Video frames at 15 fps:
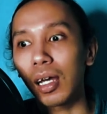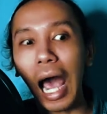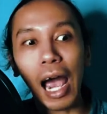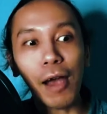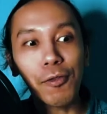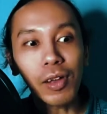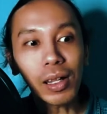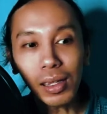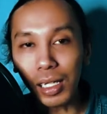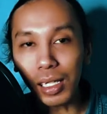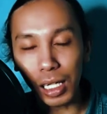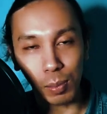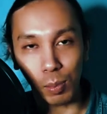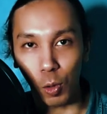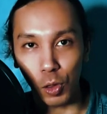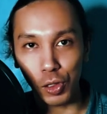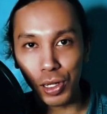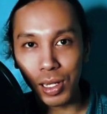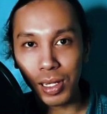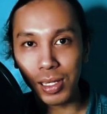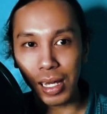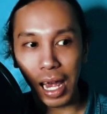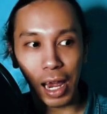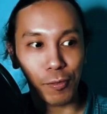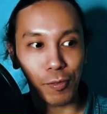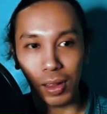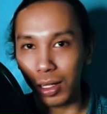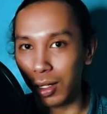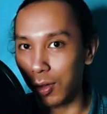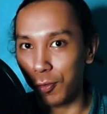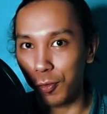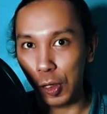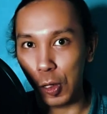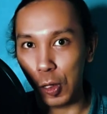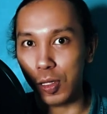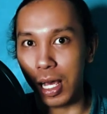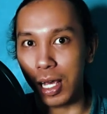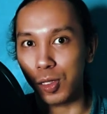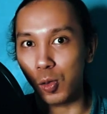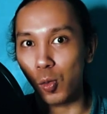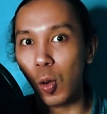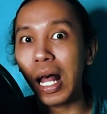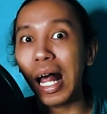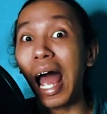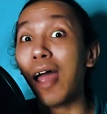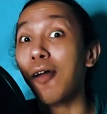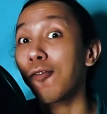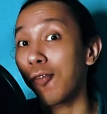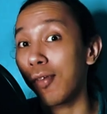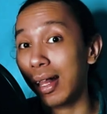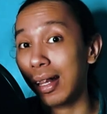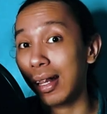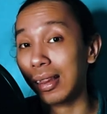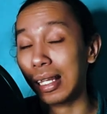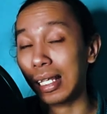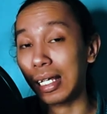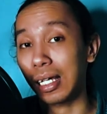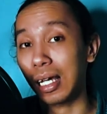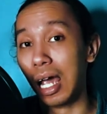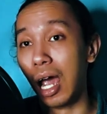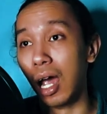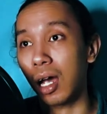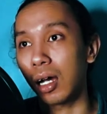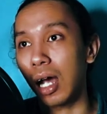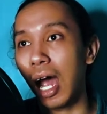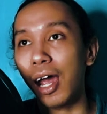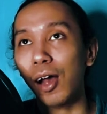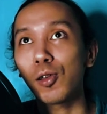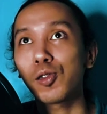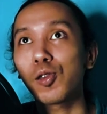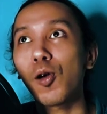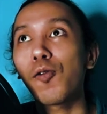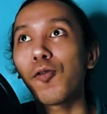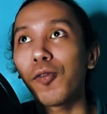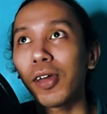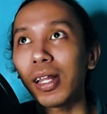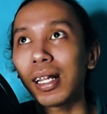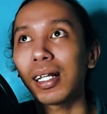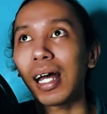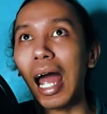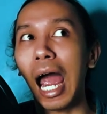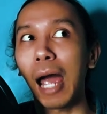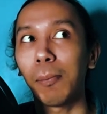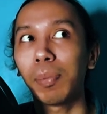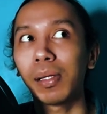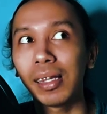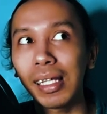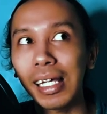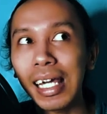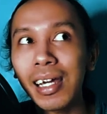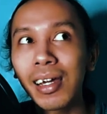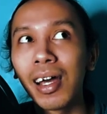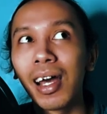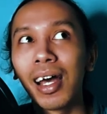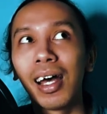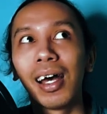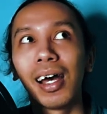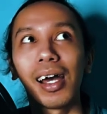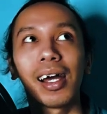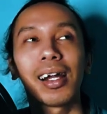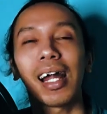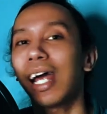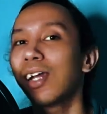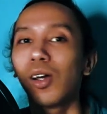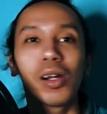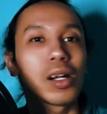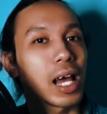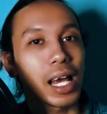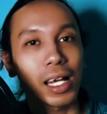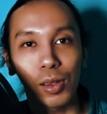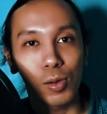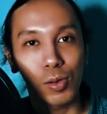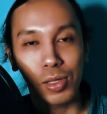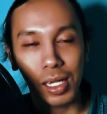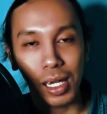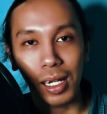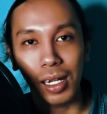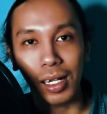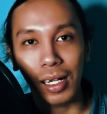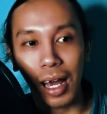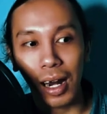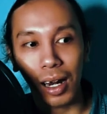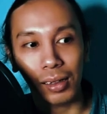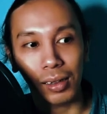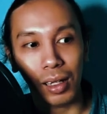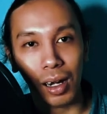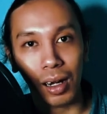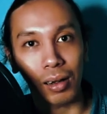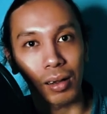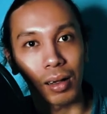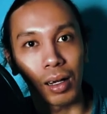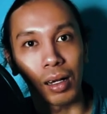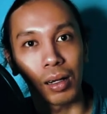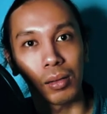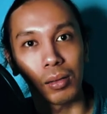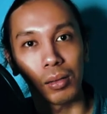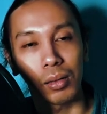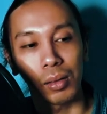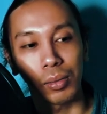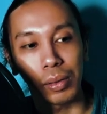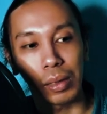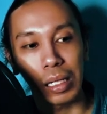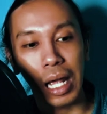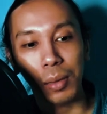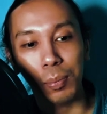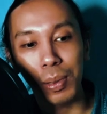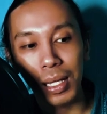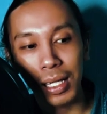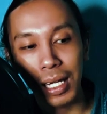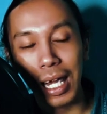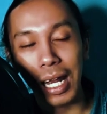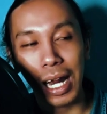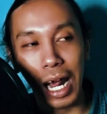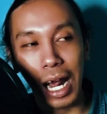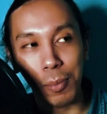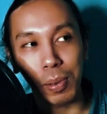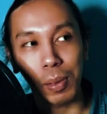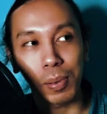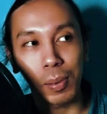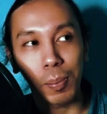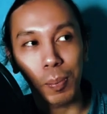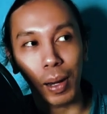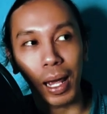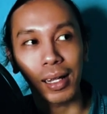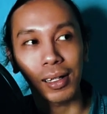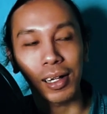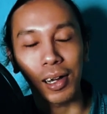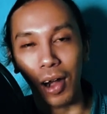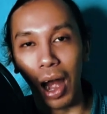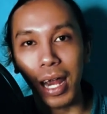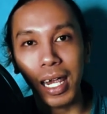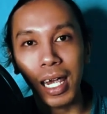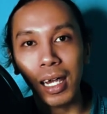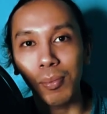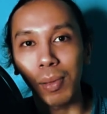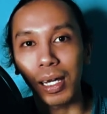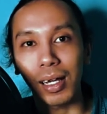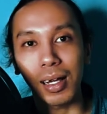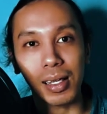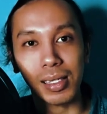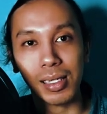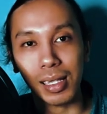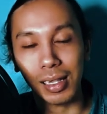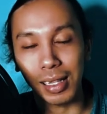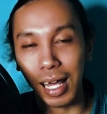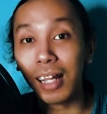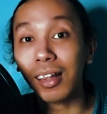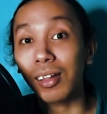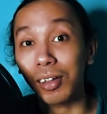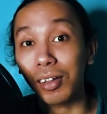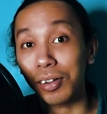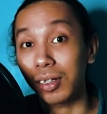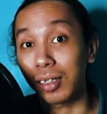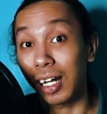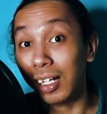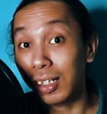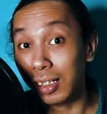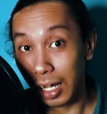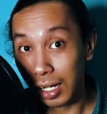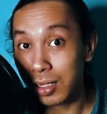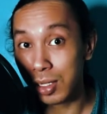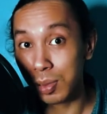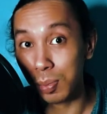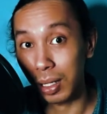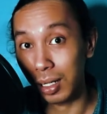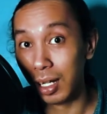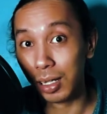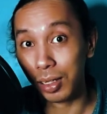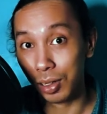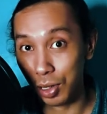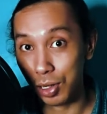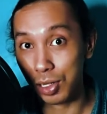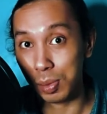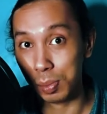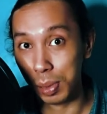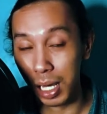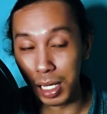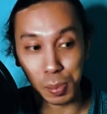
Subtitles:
I feel the emotions. I feel confused as well. I also feel empathy, and I don't like to see the character that Bilkin and Pipi played crying, because that gets me, that hurts me.